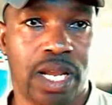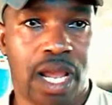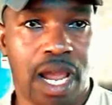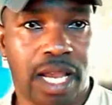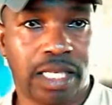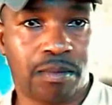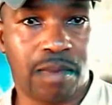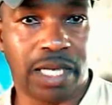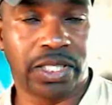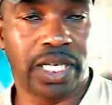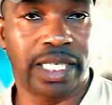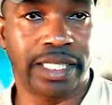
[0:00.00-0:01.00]
as much
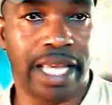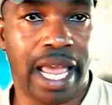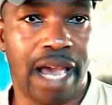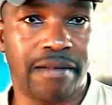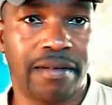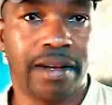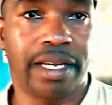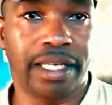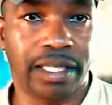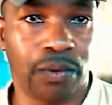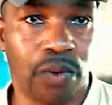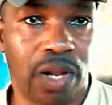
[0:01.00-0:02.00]
as they have in the
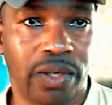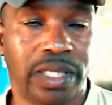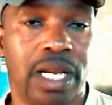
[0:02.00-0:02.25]
world.